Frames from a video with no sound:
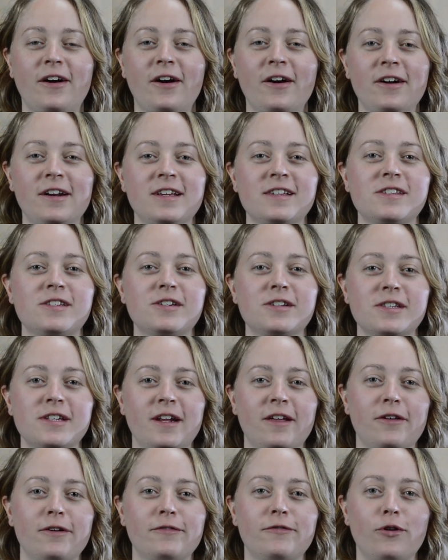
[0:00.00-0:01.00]
art is just
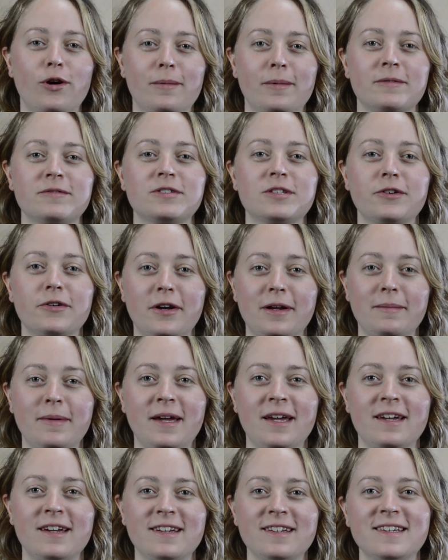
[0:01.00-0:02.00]
another form of
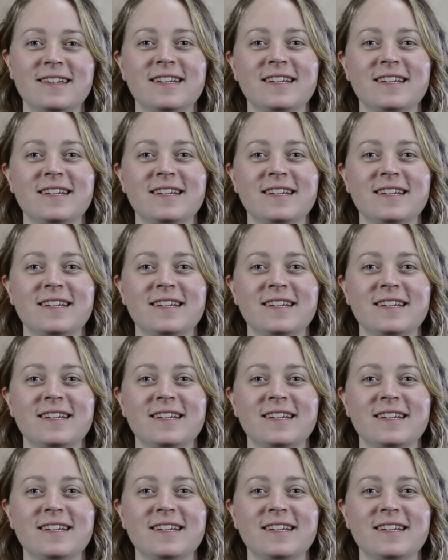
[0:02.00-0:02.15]
screaming.